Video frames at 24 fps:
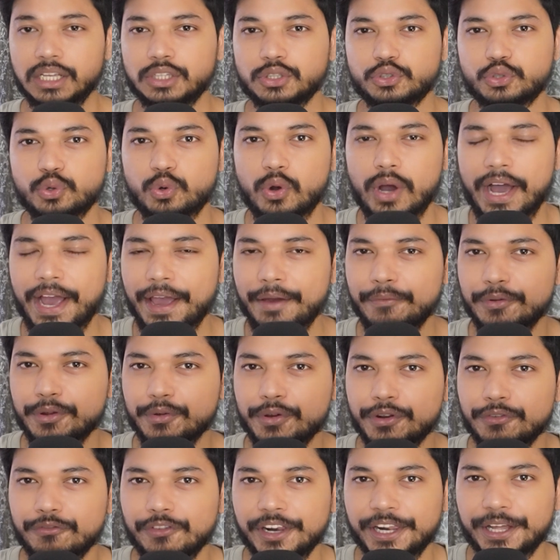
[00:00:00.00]
So hi
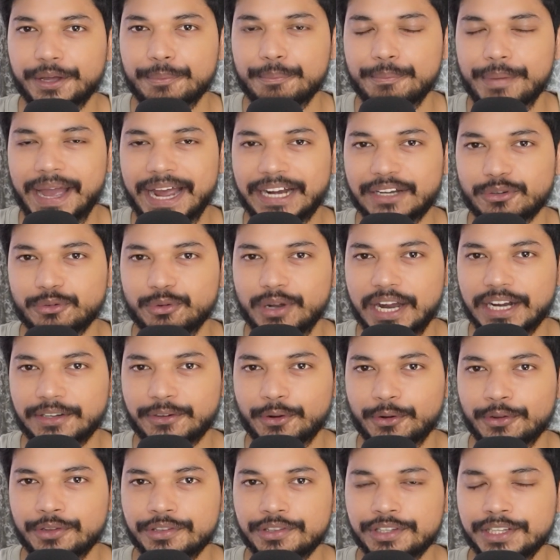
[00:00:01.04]
everyone, welcome back to
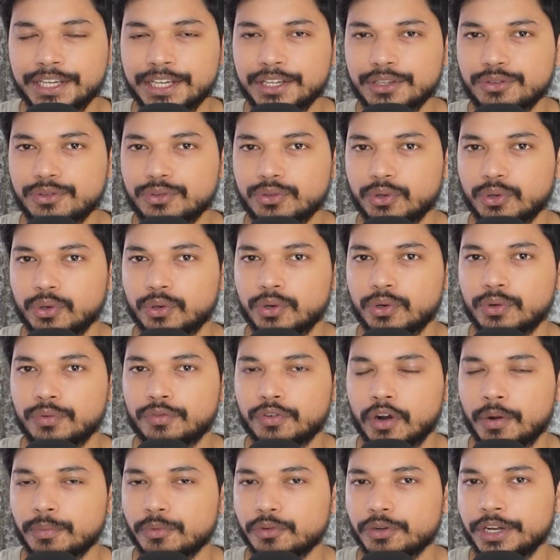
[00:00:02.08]
Electronics Geek. So
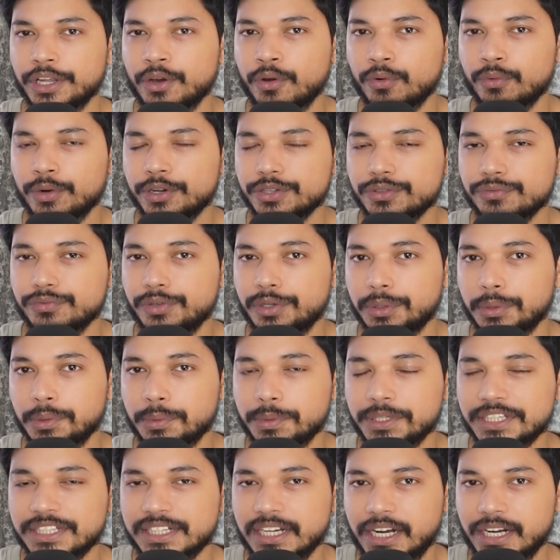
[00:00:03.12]
from today onwards, we will
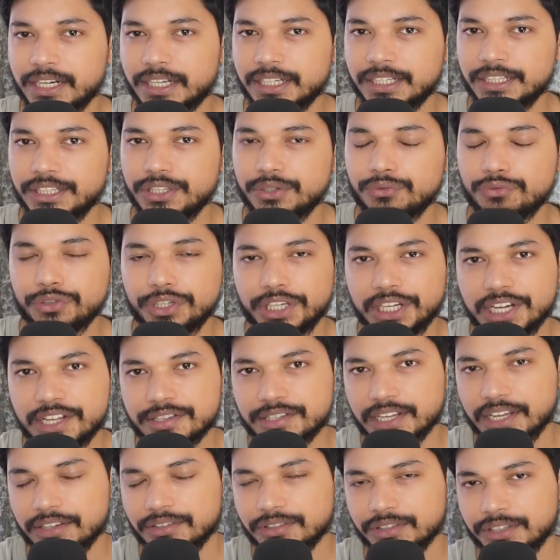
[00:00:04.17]
be starting the
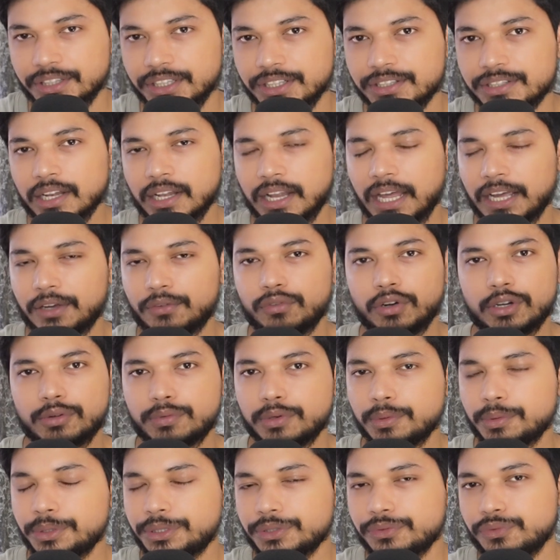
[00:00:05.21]
VLSI series, like what
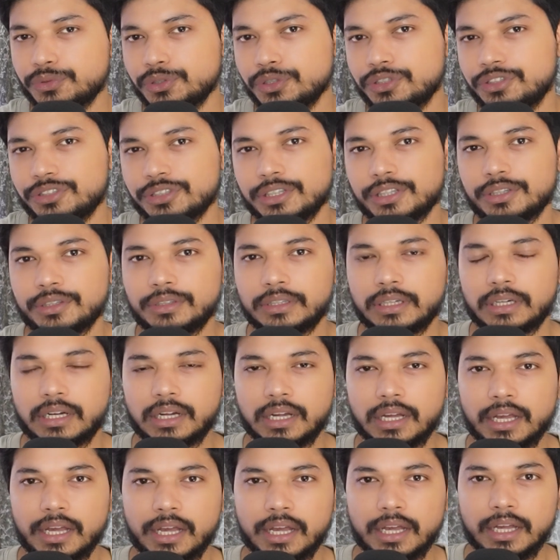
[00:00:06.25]
will be the future
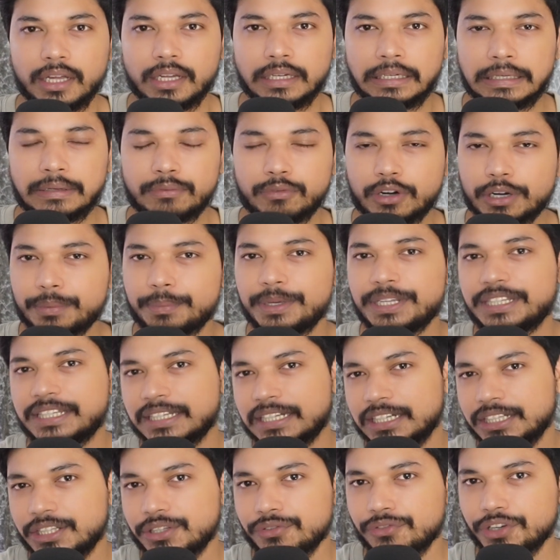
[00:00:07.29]
and what
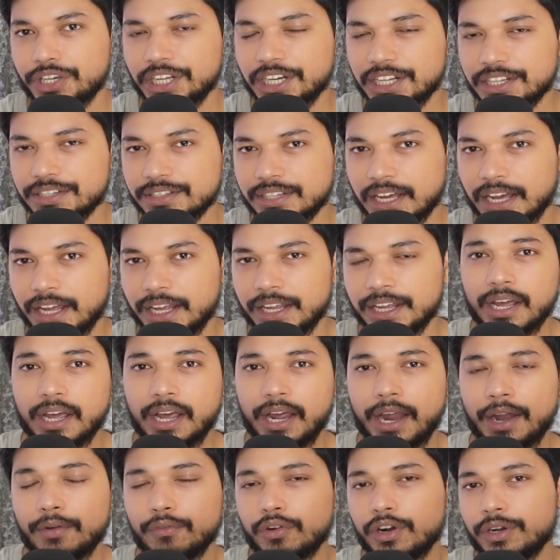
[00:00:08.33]
basically the VLSI
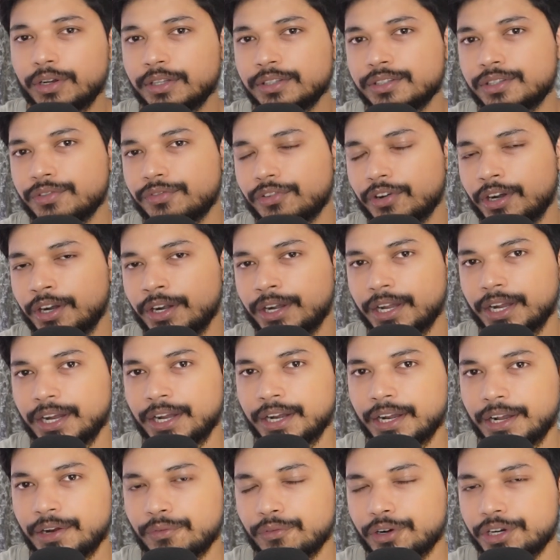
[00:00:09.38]
and what is the front
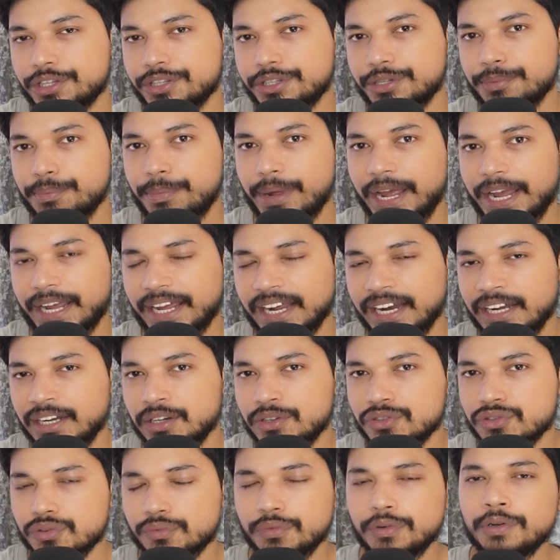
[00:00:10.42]
end and what is the back end.
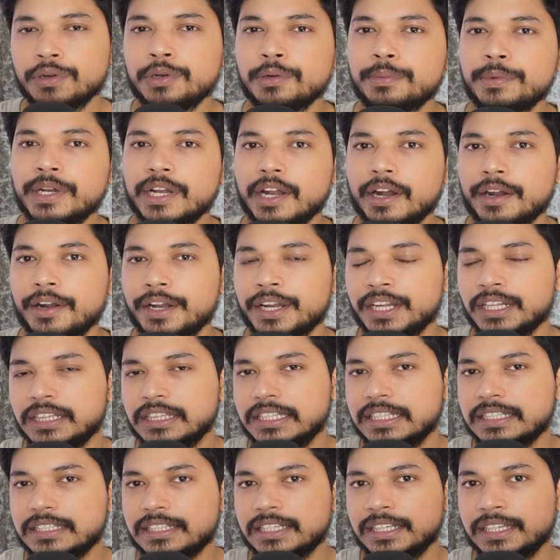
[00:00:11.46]
So we will be learning
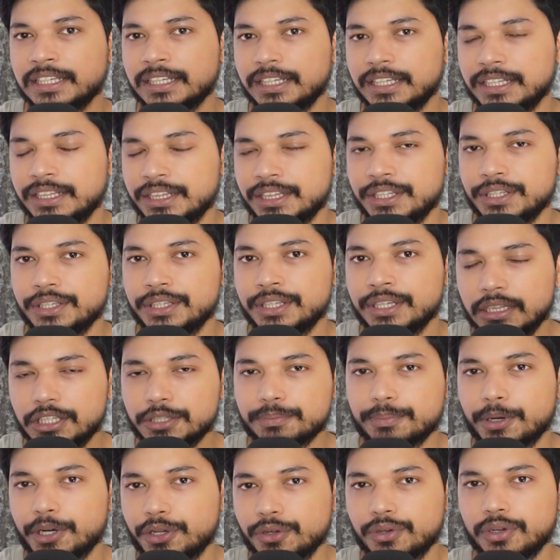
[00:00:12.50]
these things in this
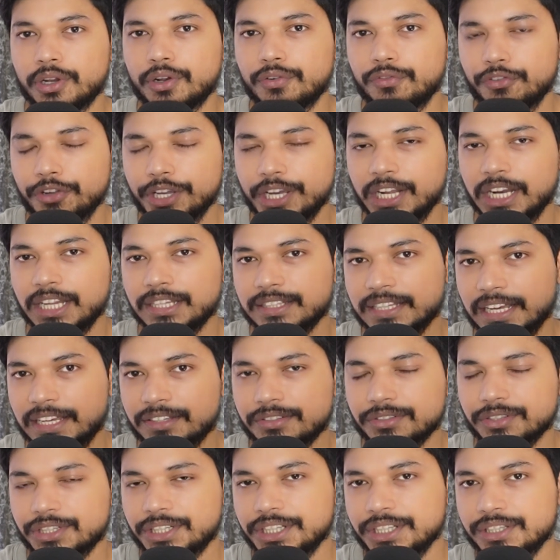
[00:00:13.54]
particular VLSI
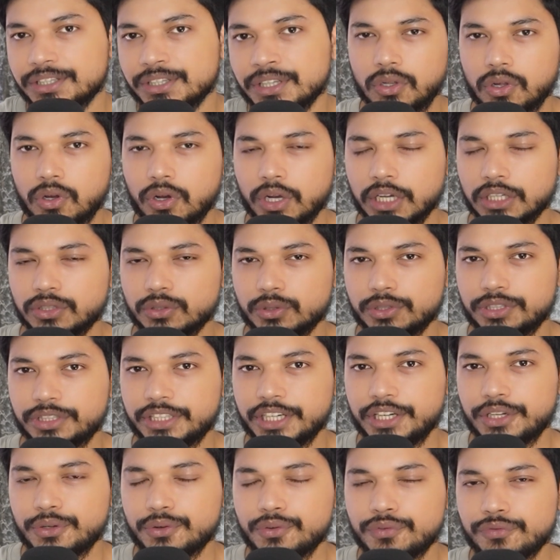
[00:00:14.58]
series. Okay, so
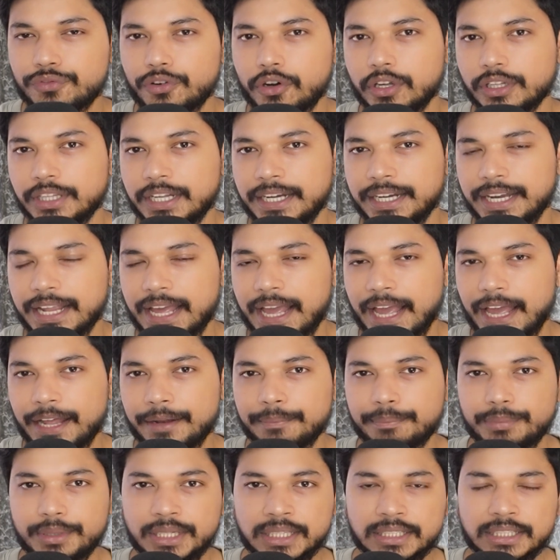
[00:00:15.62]
stay tuned for that
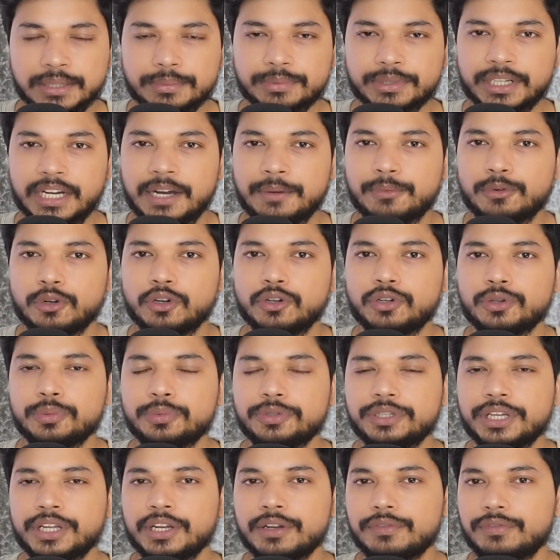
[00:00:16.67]
and please subscribe to our YouTube
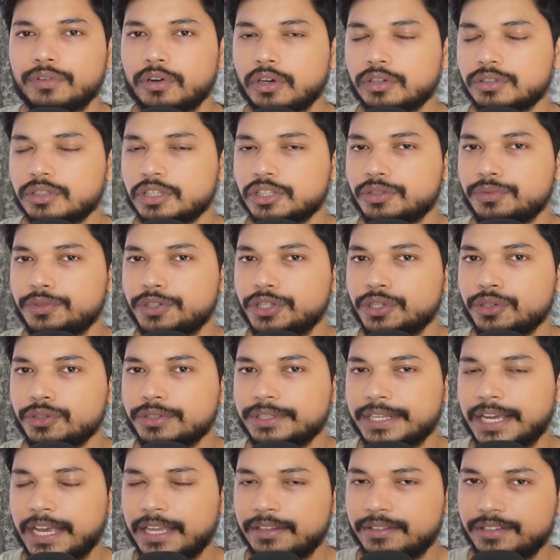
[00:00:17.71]
channel for such
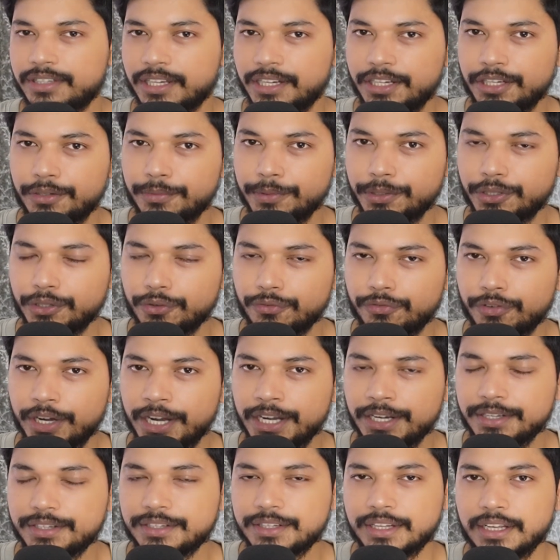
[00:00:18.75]
videos and share it with your
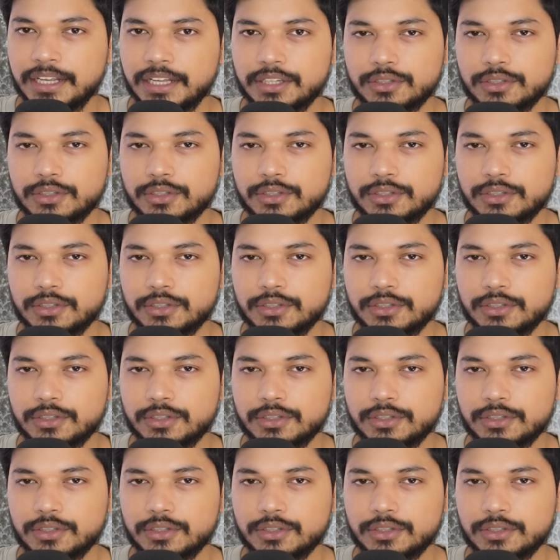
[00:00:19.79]
friends.